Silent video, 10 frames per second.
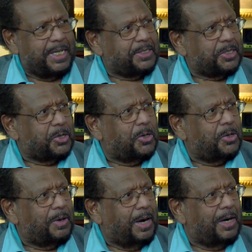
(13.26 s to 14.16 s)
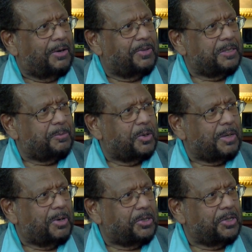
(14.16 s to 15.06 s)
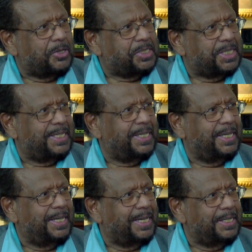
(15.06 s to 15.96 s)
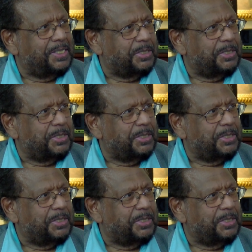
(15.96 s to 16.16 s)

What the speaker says: years ago, we spoke about your journey in